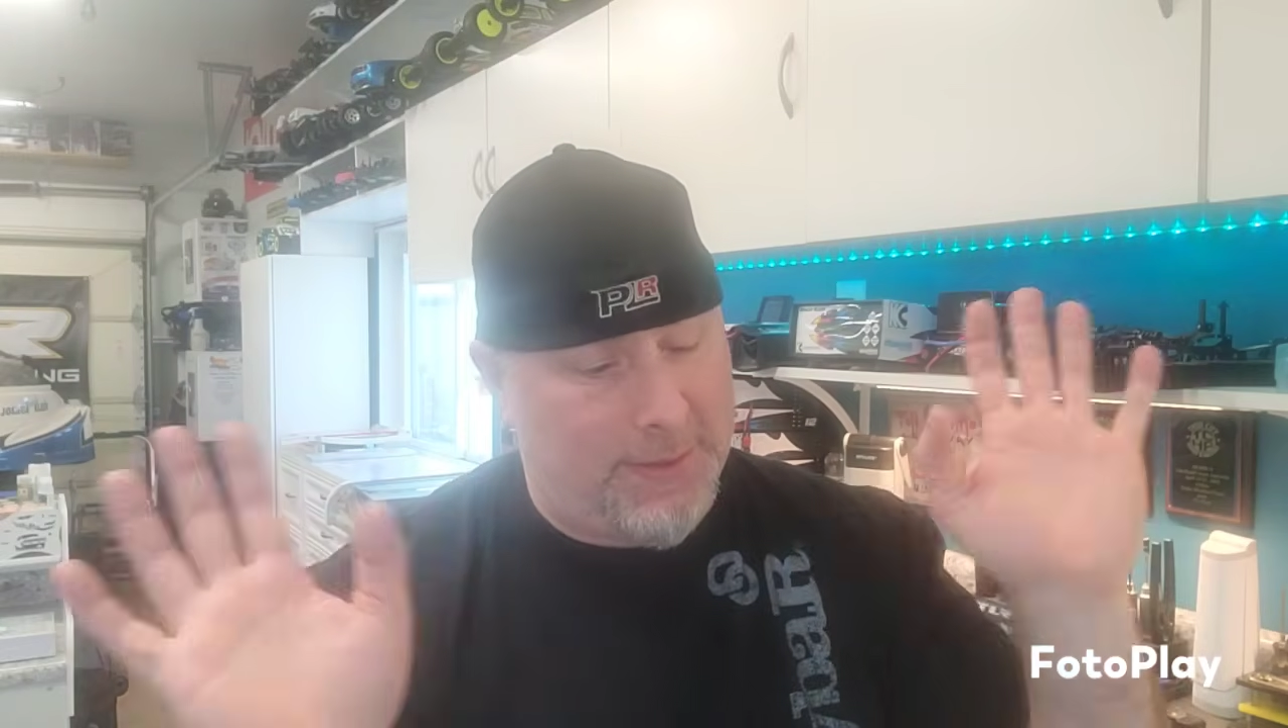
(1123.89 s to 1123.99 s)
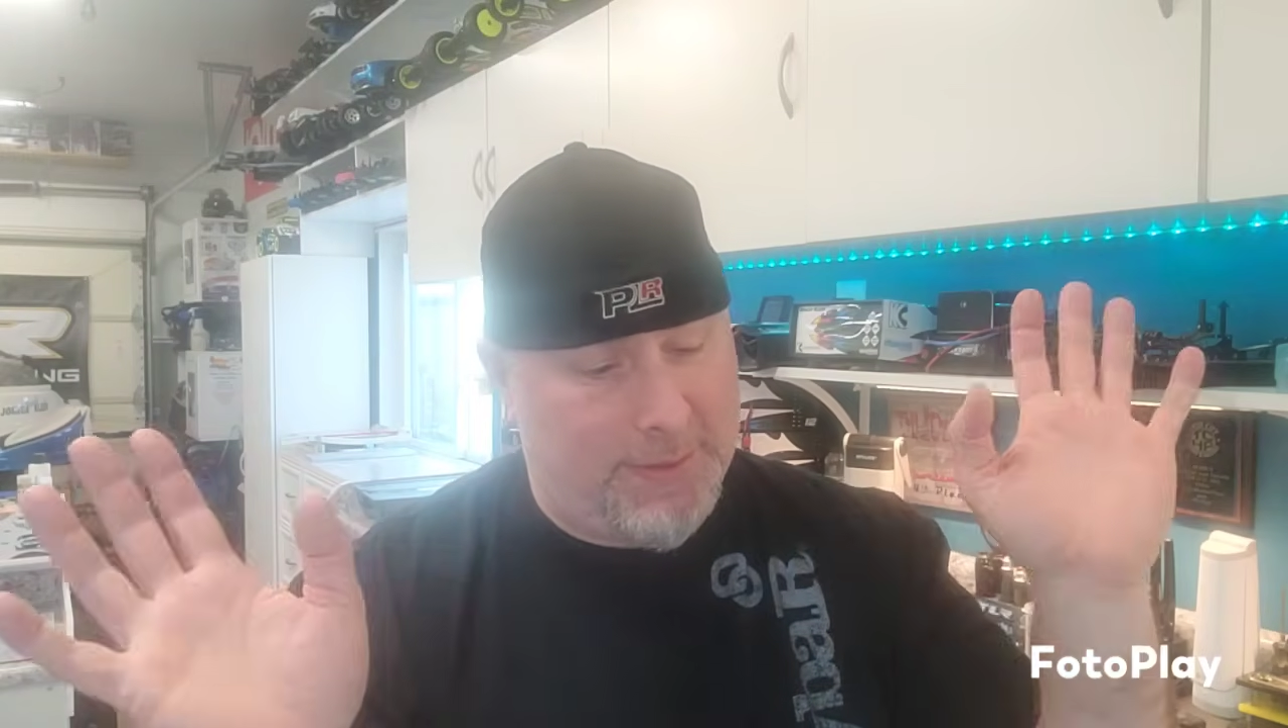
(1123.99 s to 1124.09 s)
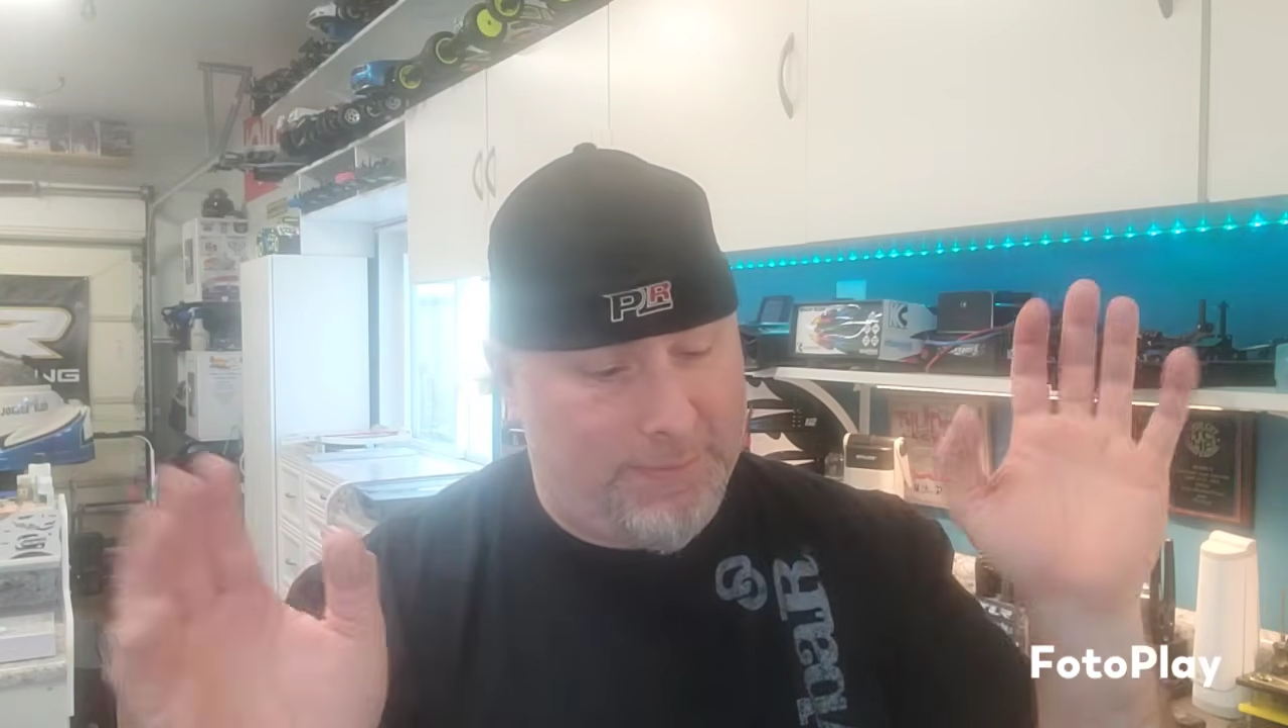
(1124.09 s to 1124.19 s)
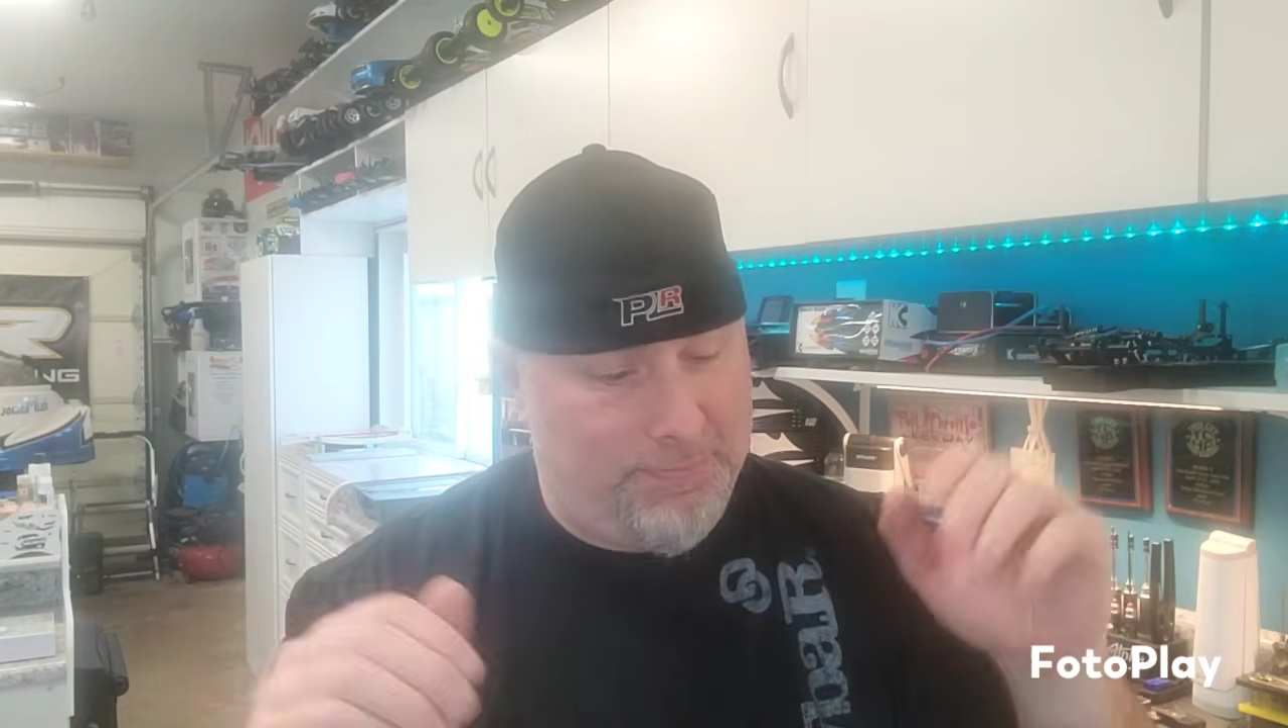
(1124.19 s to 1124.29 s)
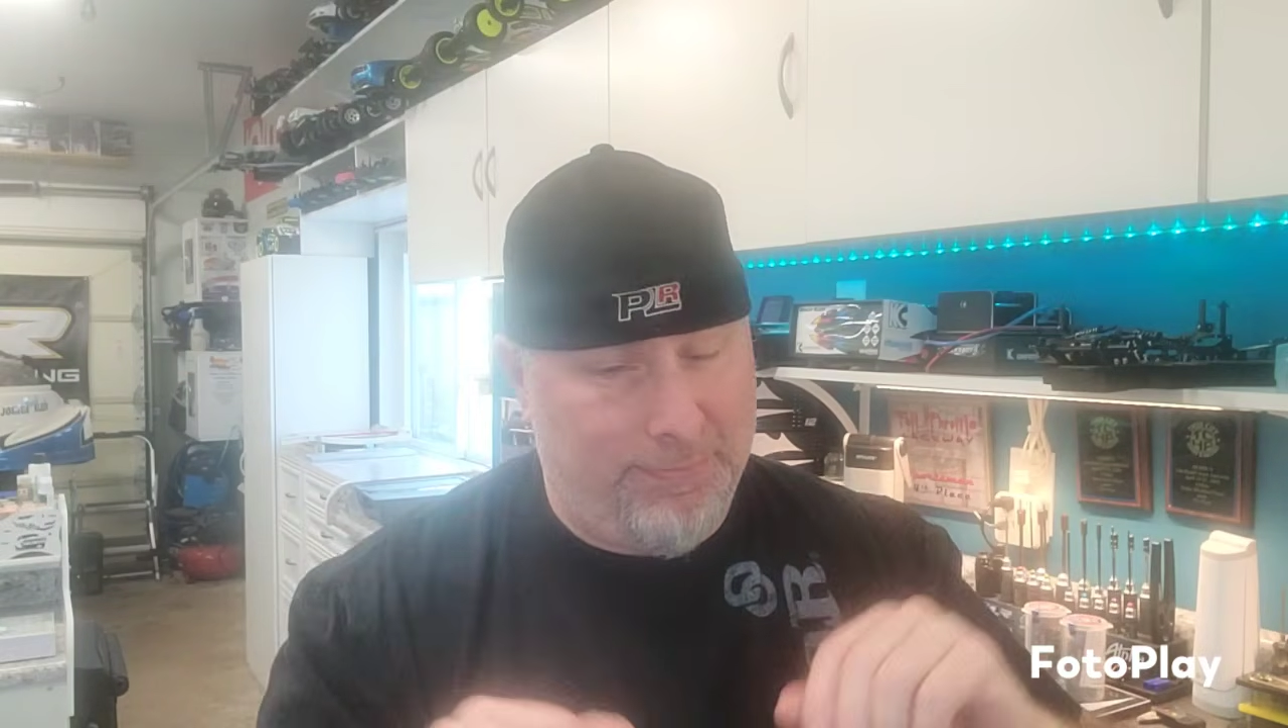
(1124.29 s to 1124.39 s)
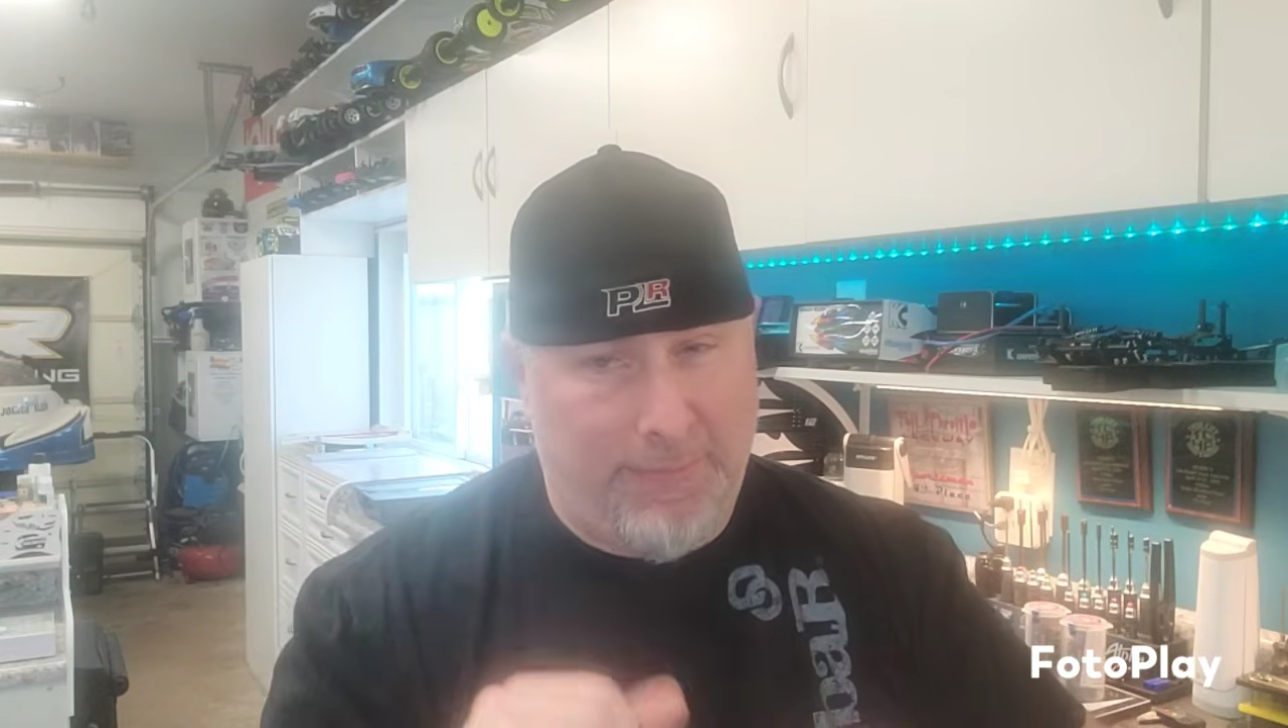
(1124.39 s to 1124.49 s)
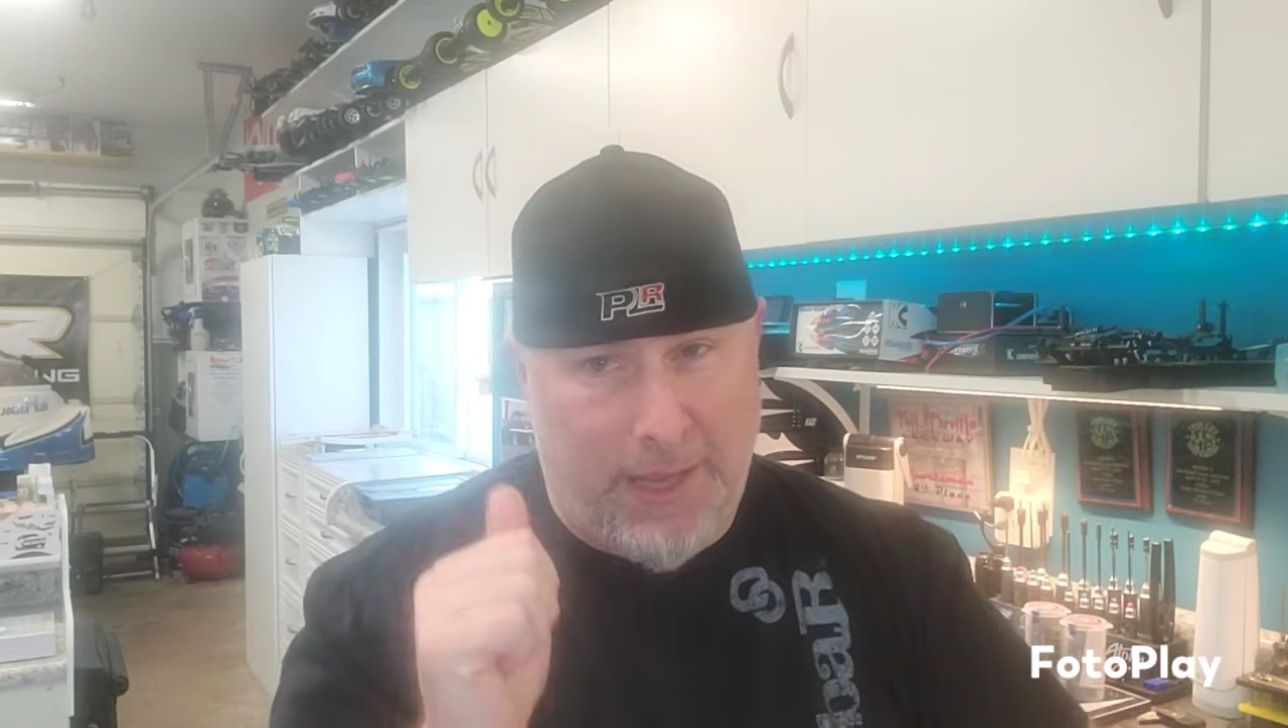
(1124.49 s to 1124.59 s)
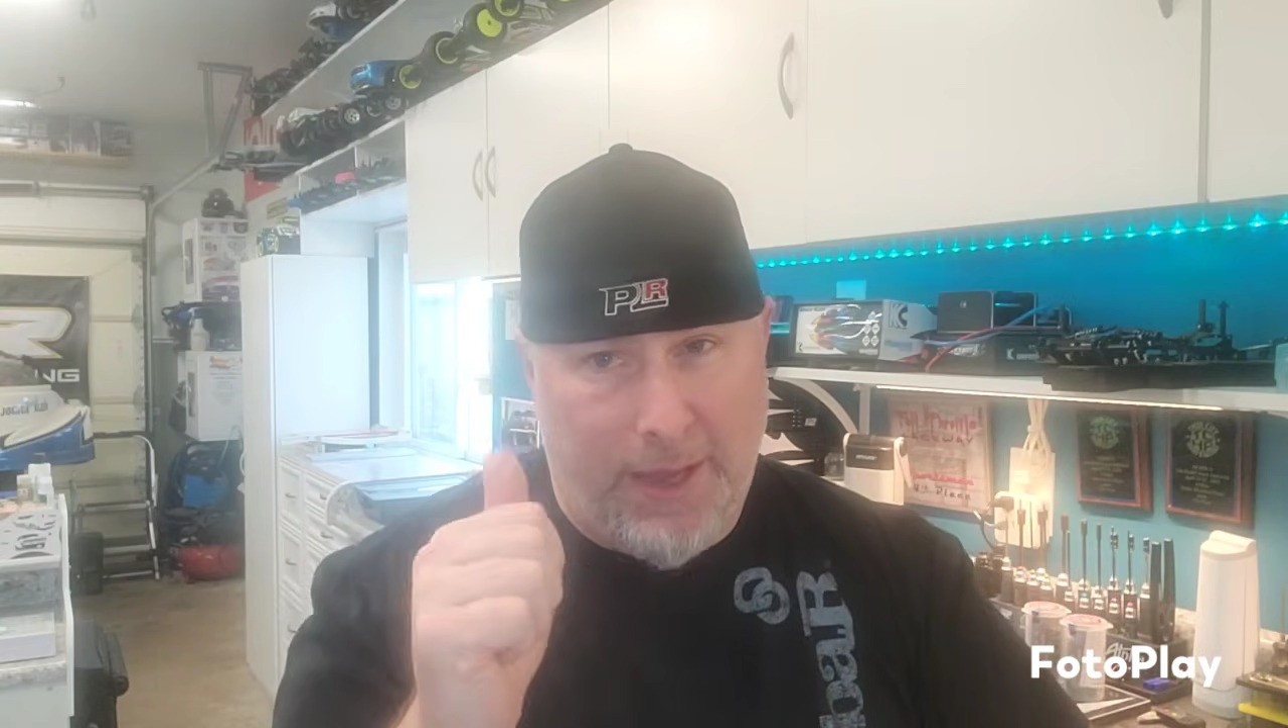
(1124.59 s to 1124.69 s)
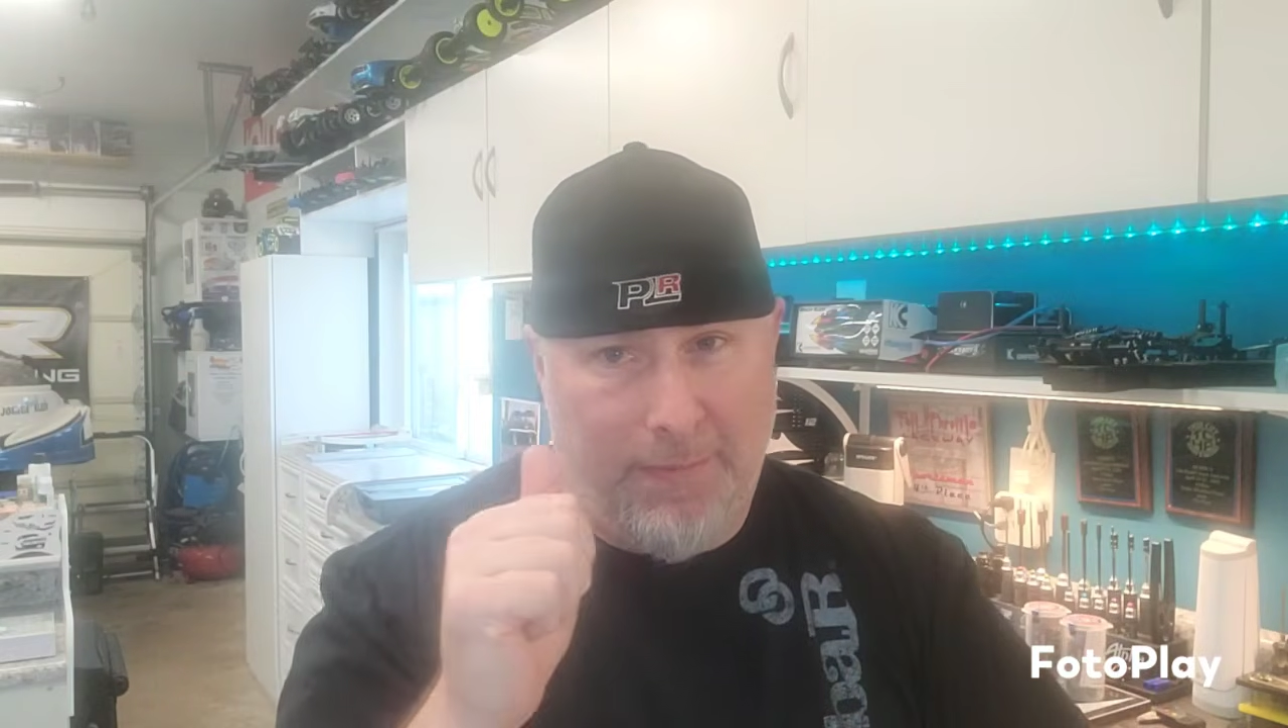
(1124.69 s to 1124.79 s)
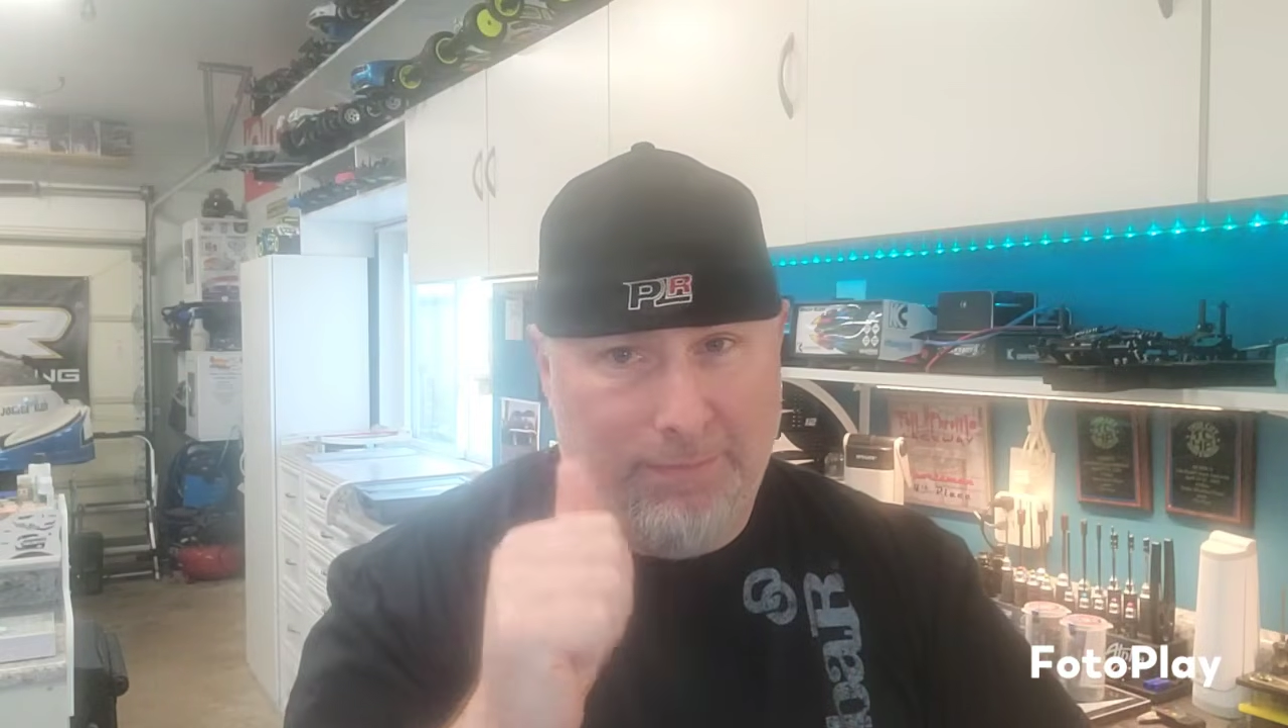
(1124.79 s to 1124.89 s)
just,
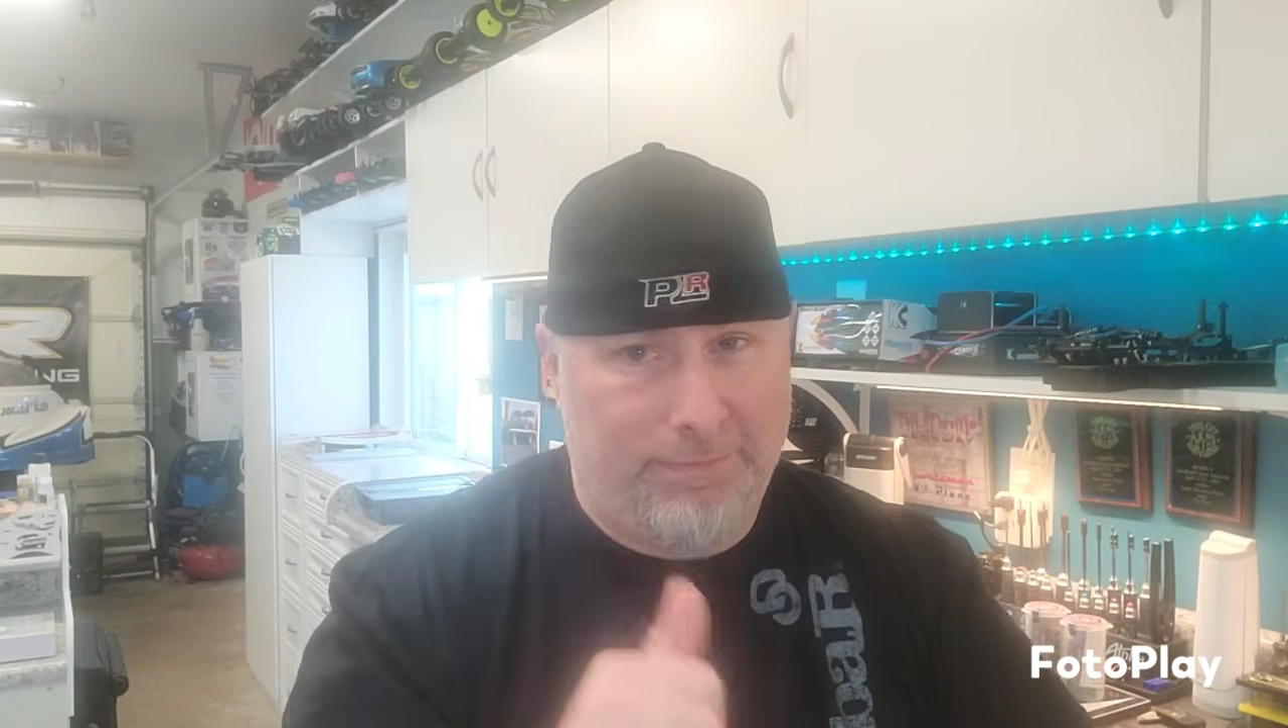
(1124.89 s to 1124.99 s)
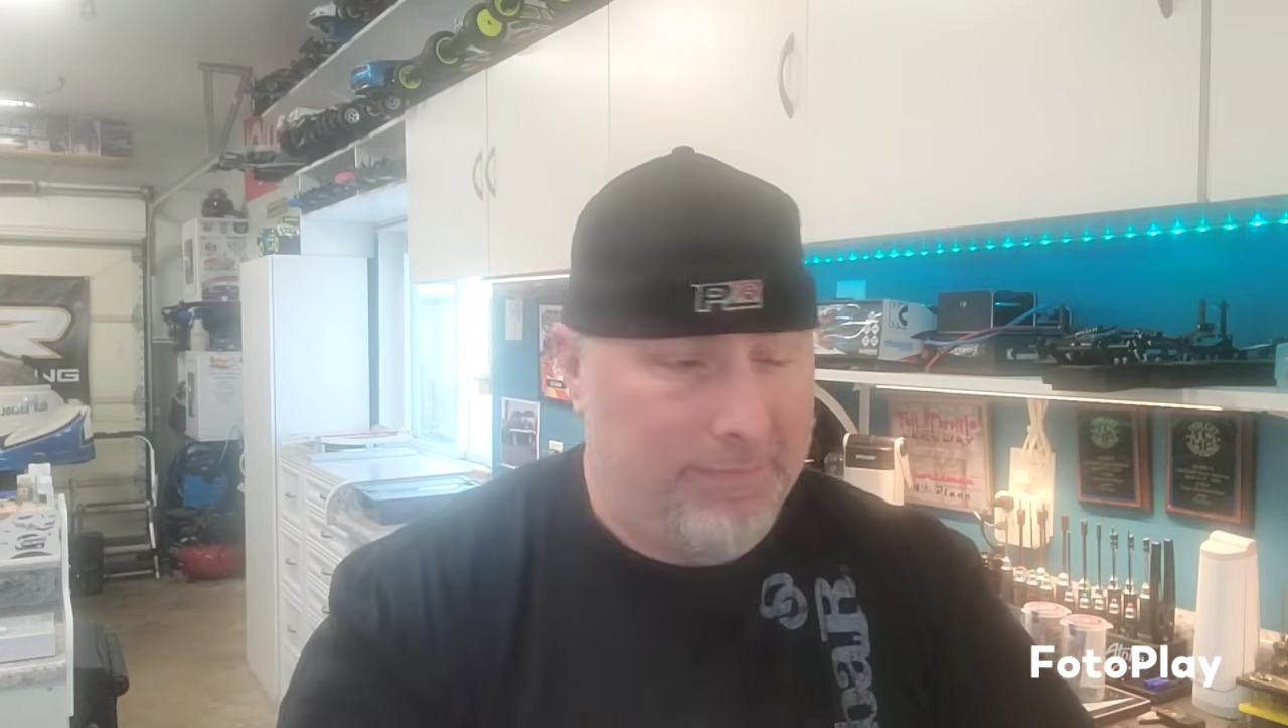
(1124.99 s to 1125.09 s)
yeah,